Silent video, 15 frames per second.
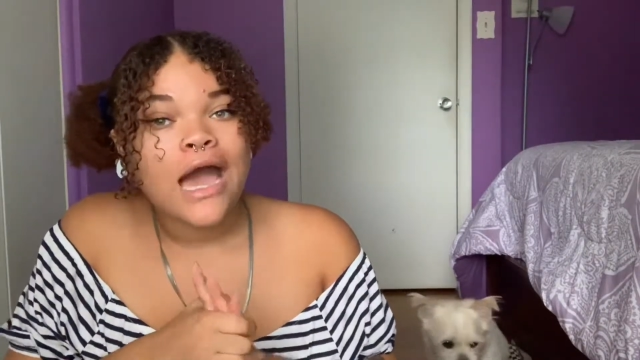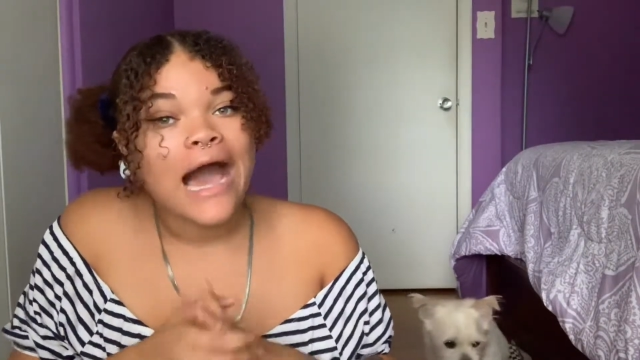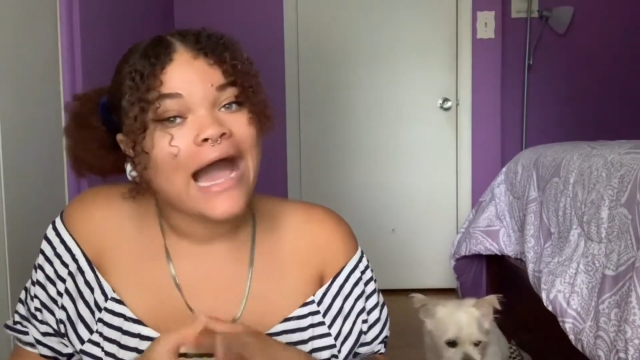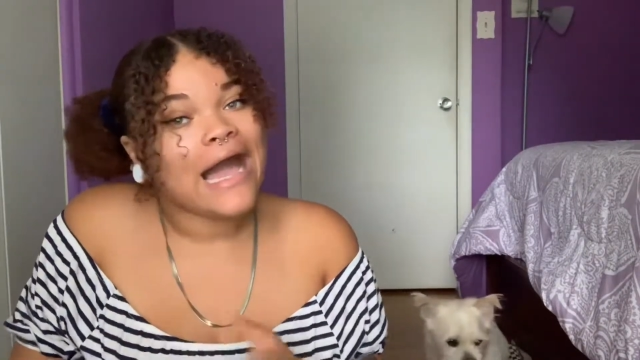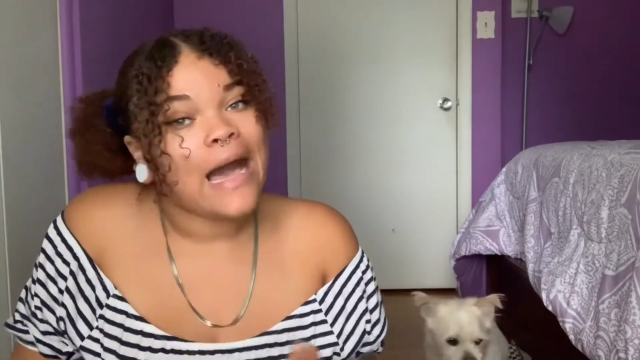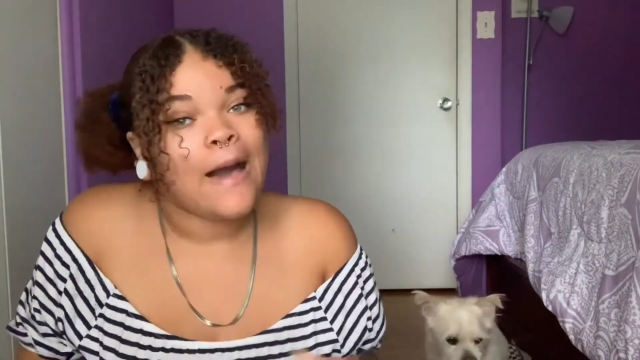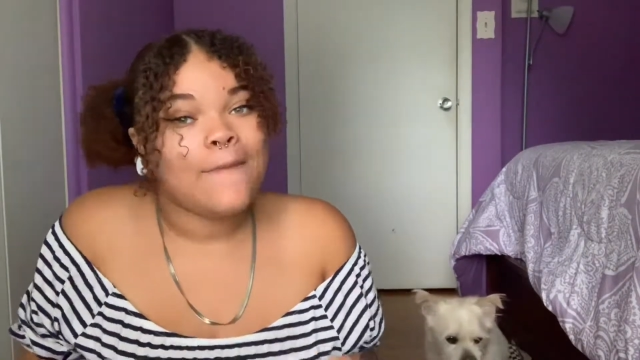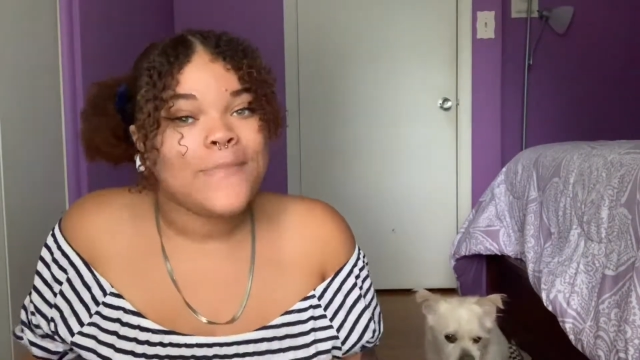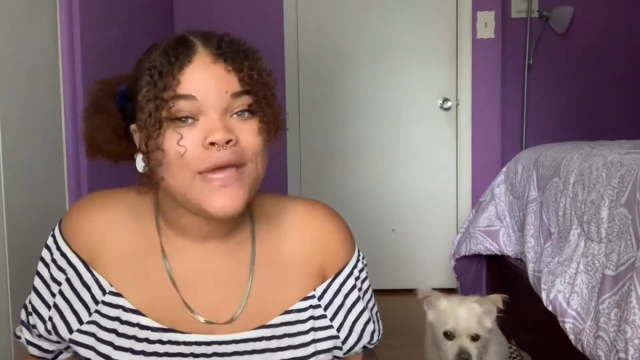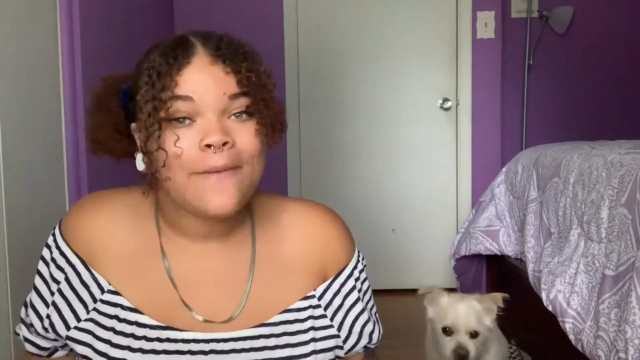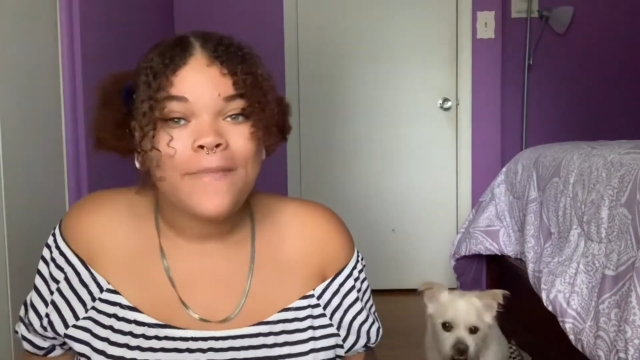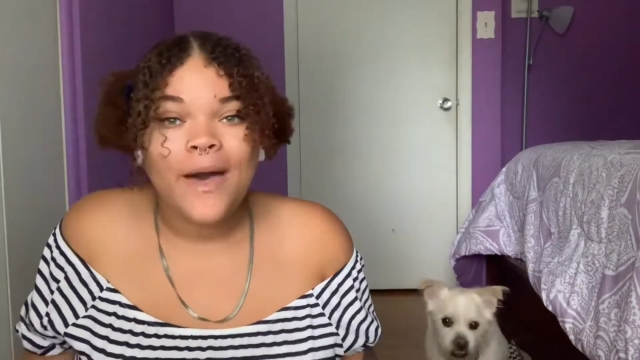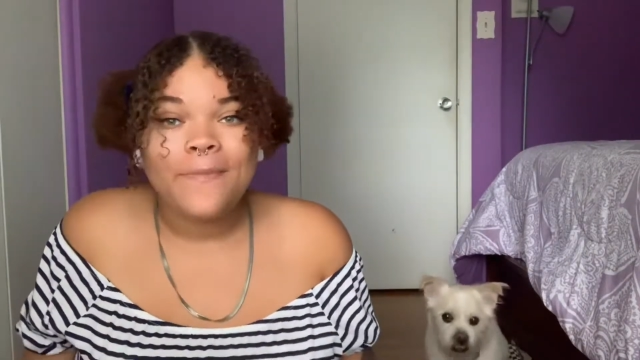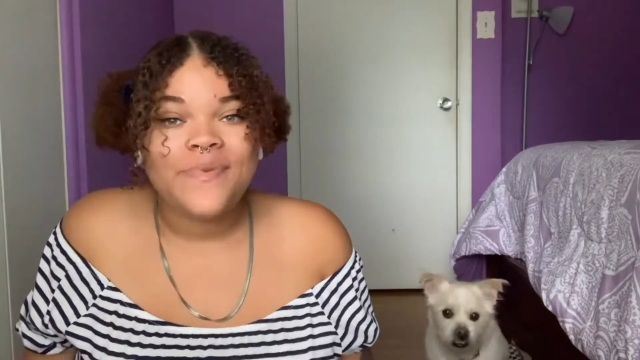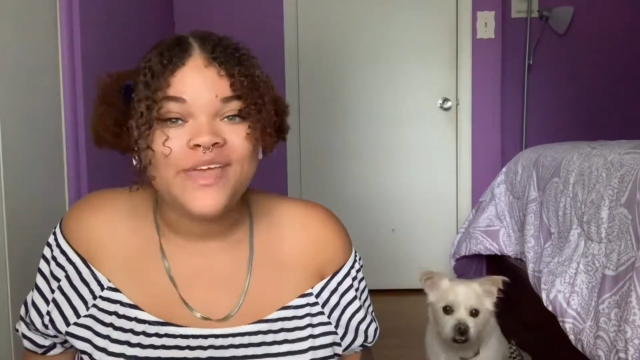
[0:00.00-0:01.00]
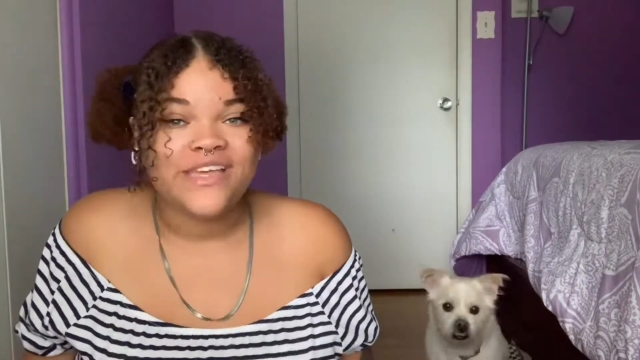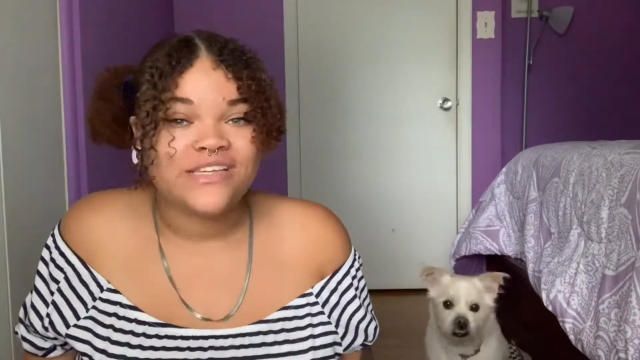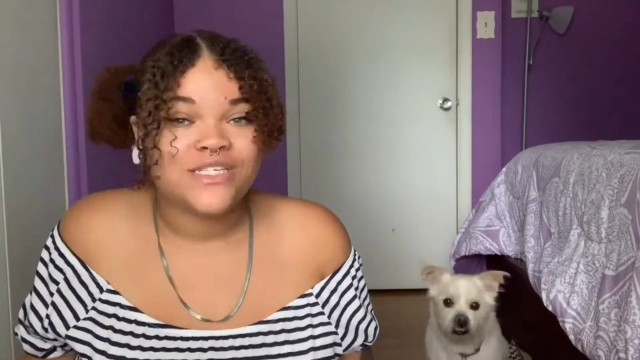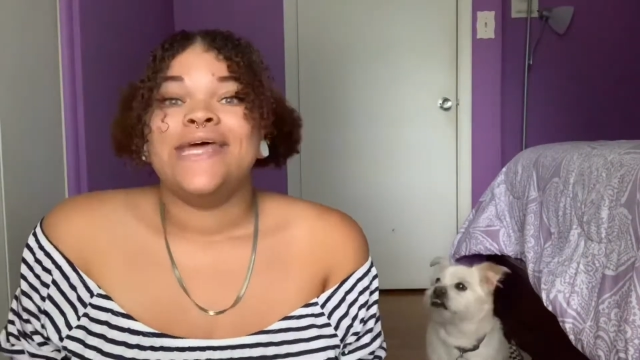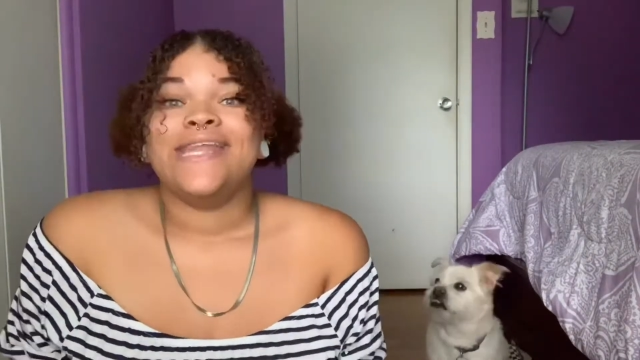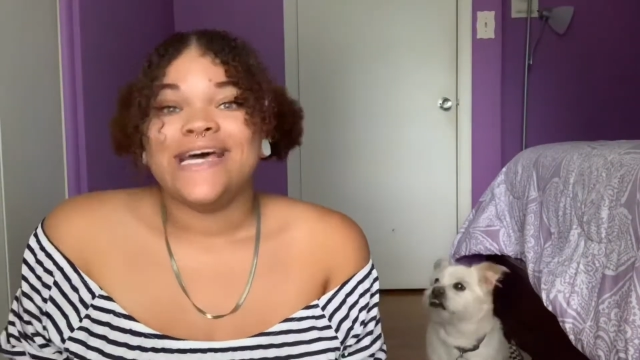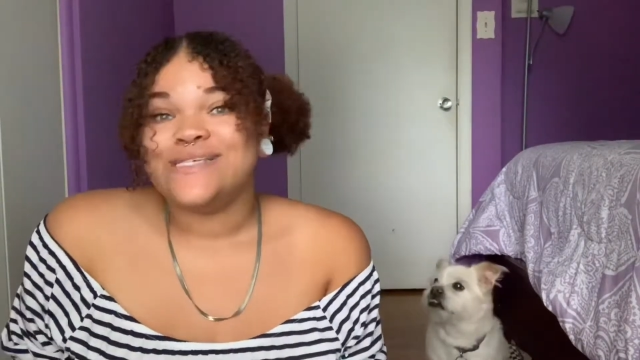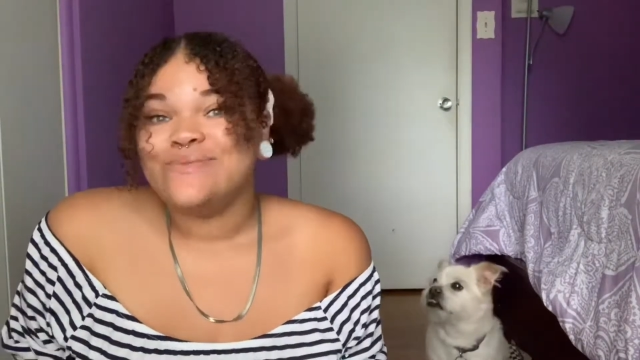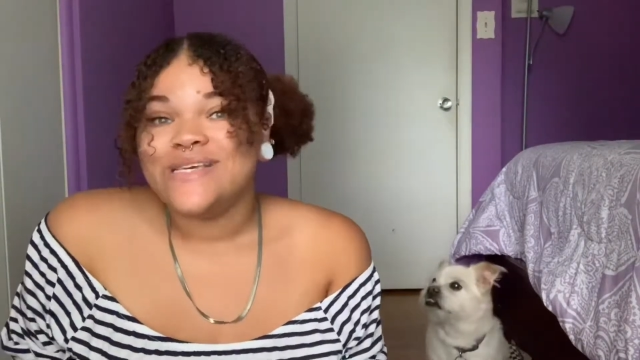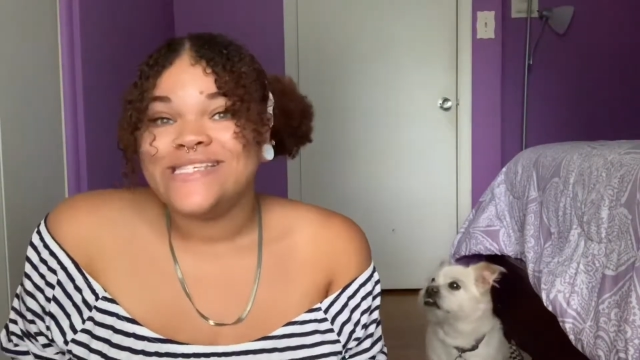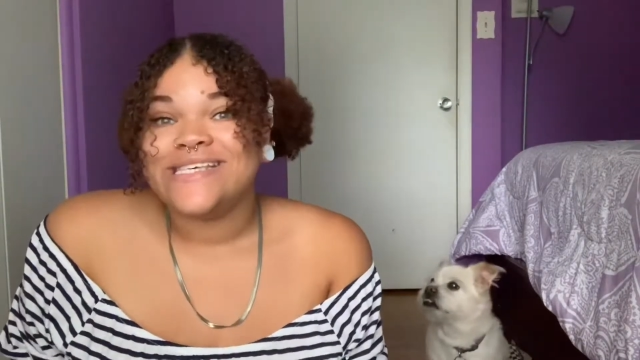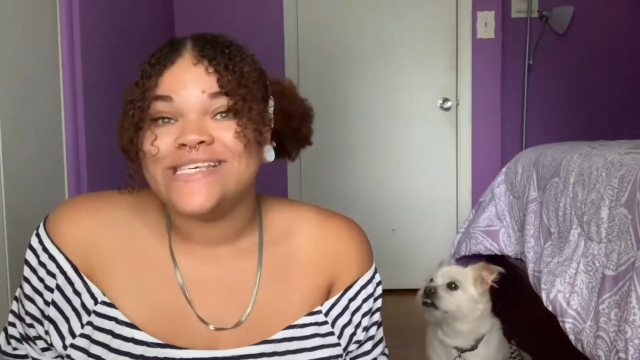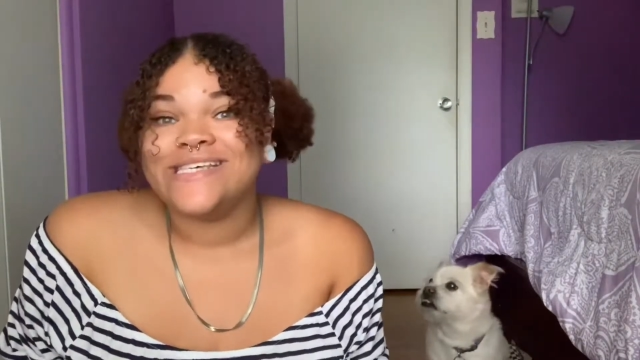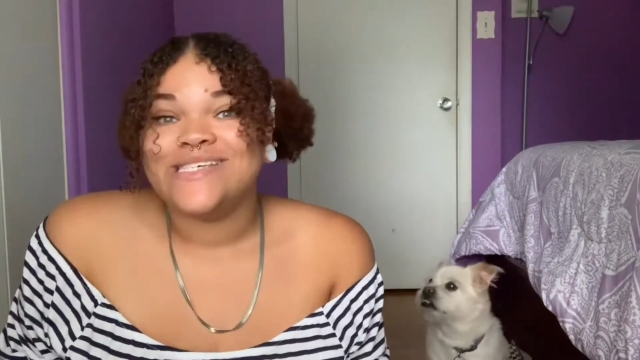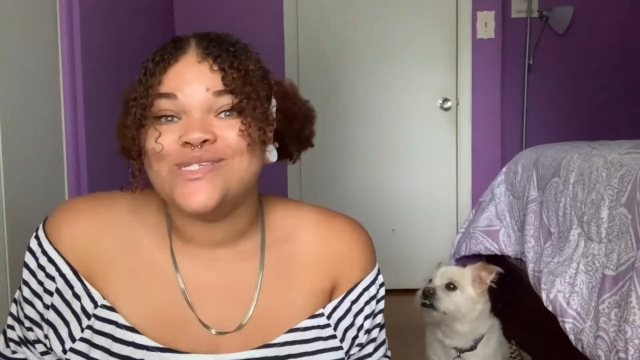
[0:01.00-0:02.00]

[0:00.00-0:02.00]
I got me a puppy. That's basically the